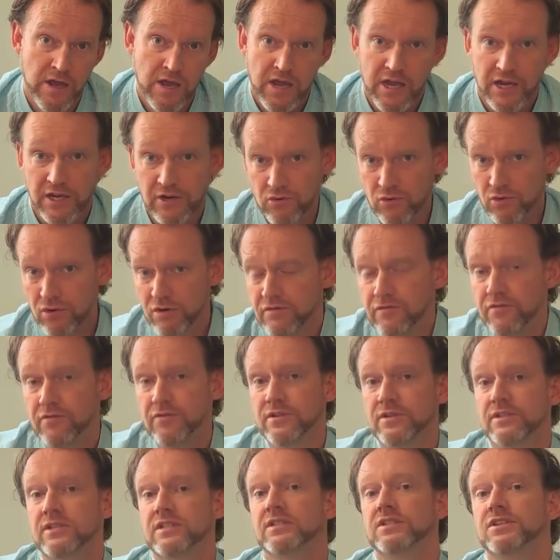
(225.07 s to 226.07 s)
In order for
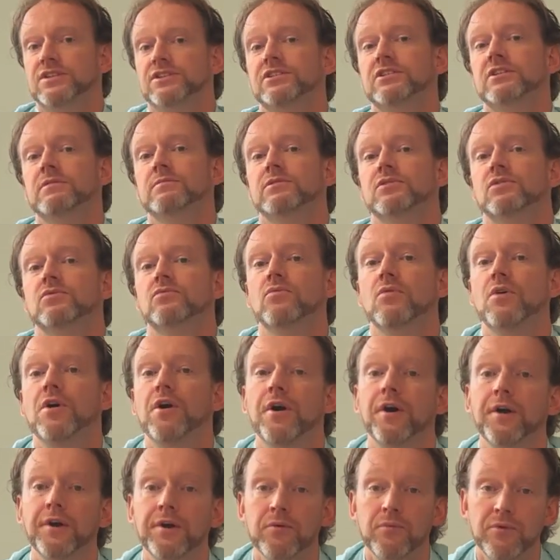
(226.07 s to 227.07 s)
this system to
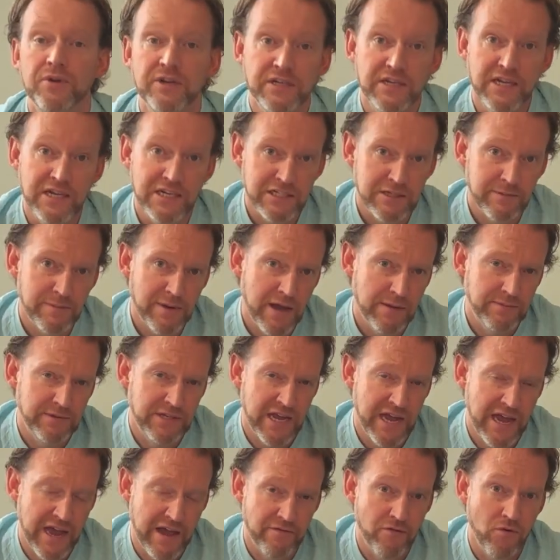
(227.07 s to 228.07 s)
work, we need to be able to
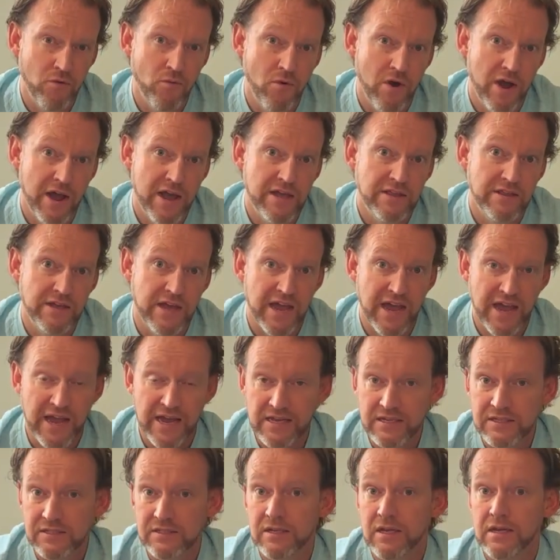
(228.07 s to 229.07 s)
have a way that
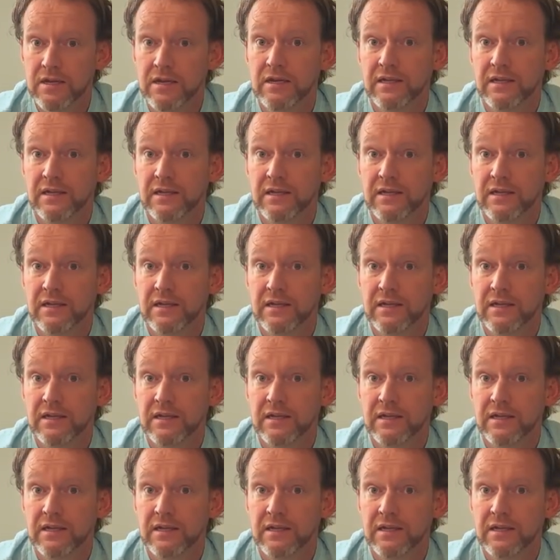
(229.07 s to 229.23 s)
as